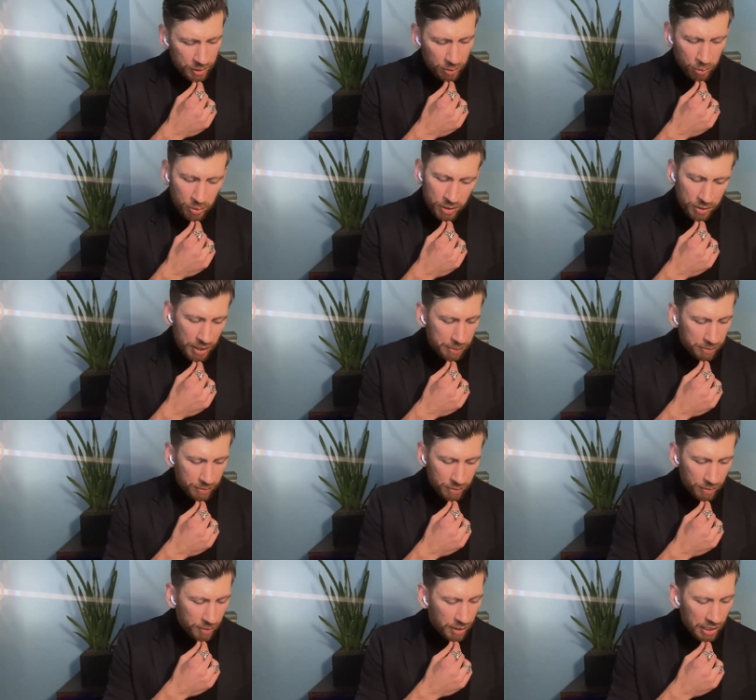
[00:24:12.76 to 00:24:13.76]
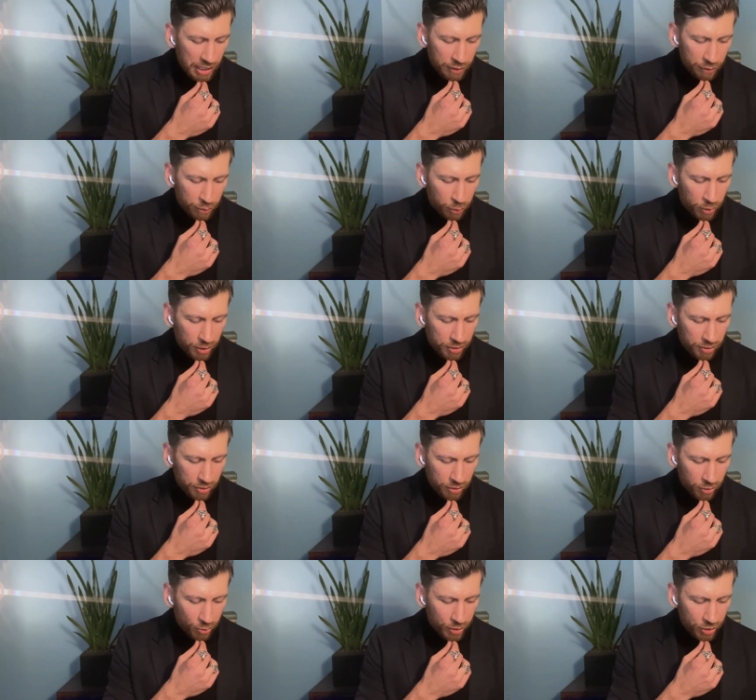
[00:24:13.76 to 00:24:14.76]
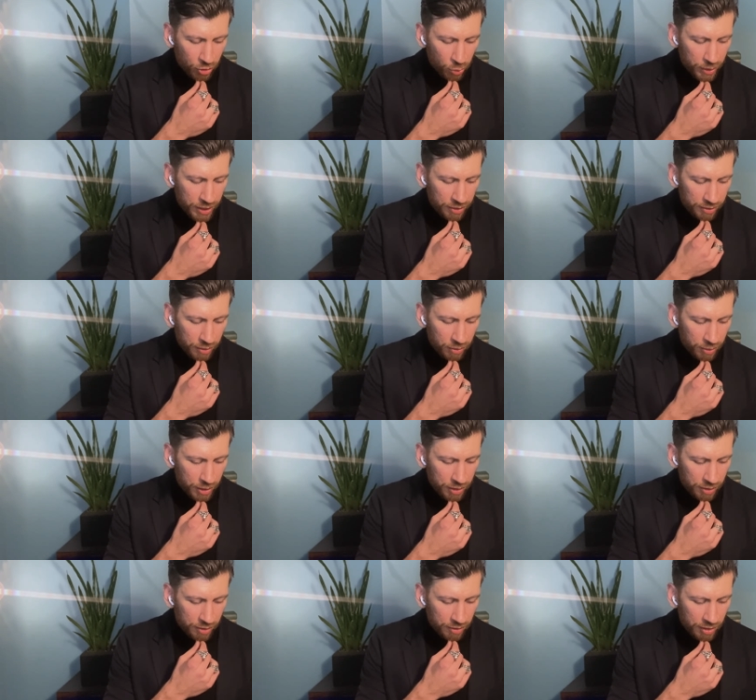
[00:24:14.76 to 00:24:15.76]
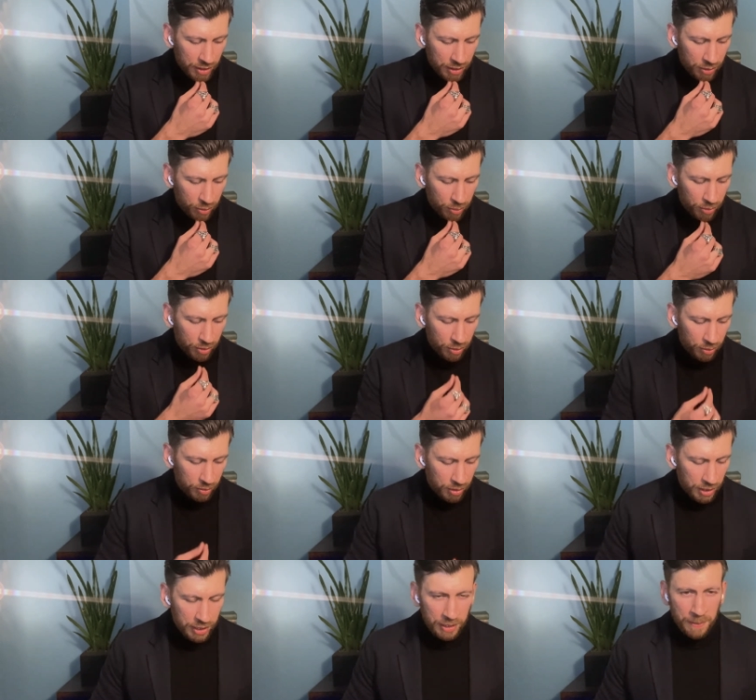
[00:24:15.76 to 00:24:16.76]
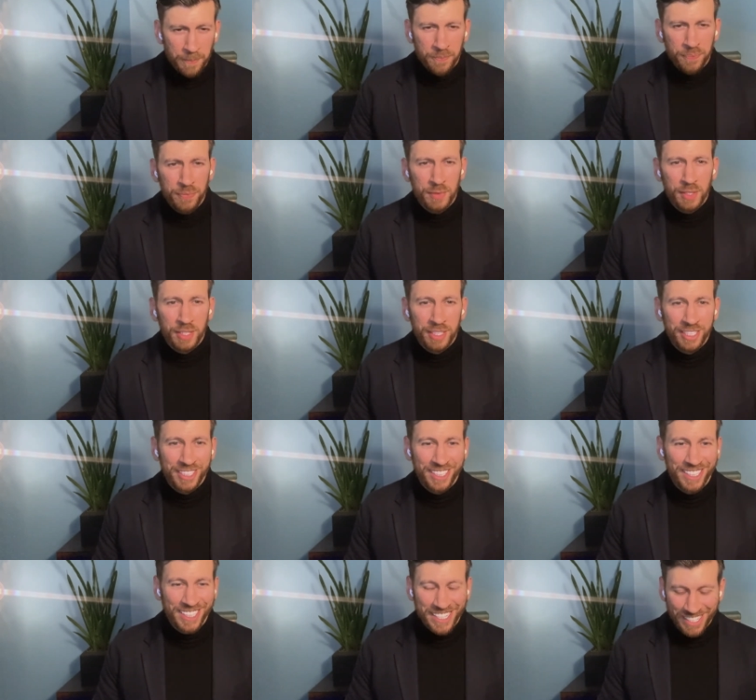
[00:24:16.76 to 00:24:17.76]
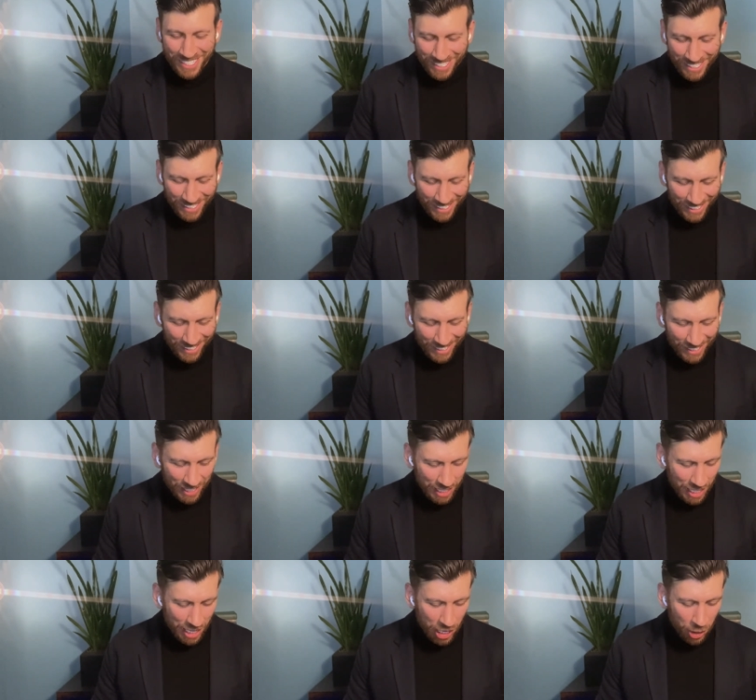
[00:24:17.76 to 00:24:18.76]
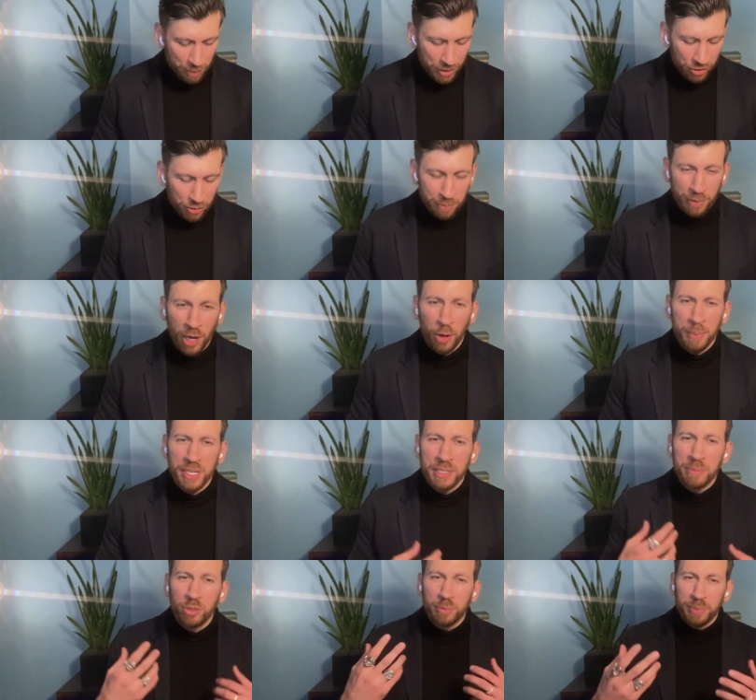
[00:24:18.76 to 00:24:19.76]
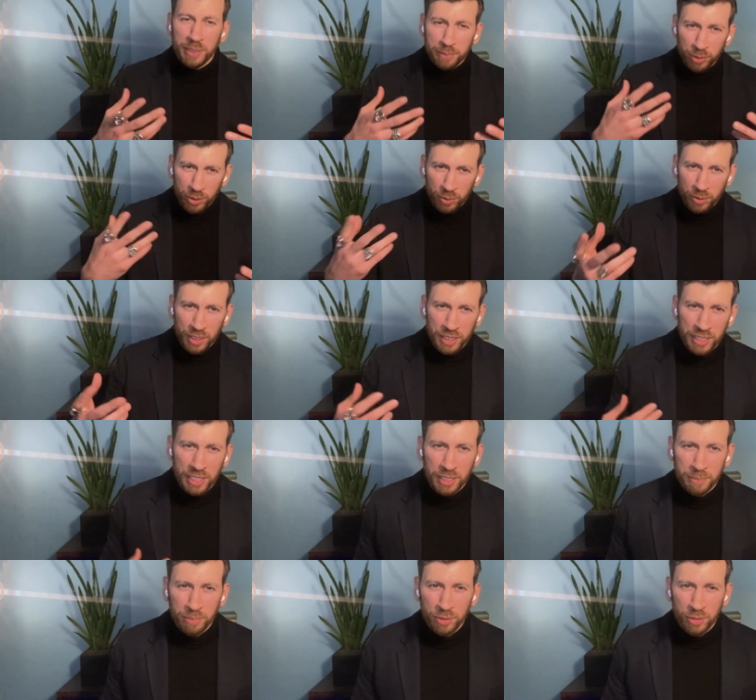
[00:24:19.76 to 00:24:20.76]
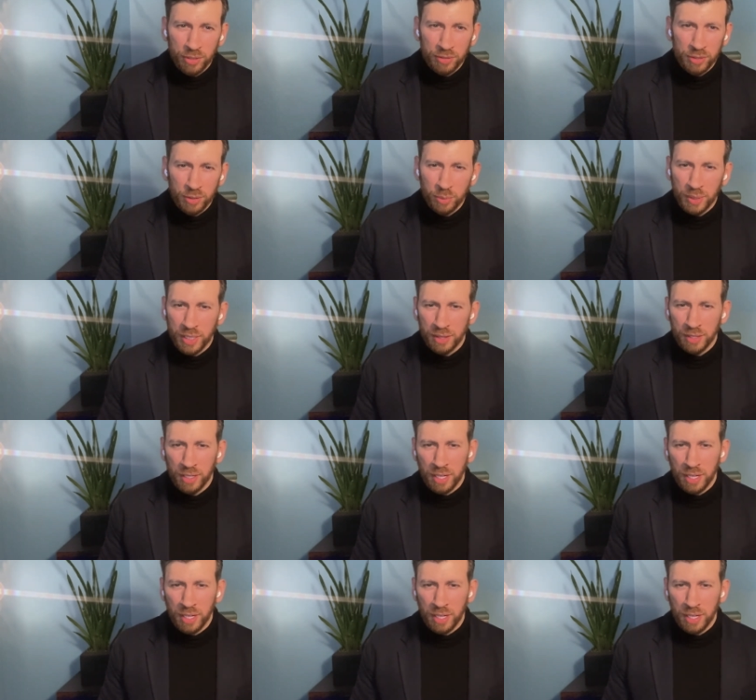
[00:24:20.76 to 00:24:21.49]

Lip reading: Well, life works in strange ways, right? It's like, who knows, like how many more people you can help because you went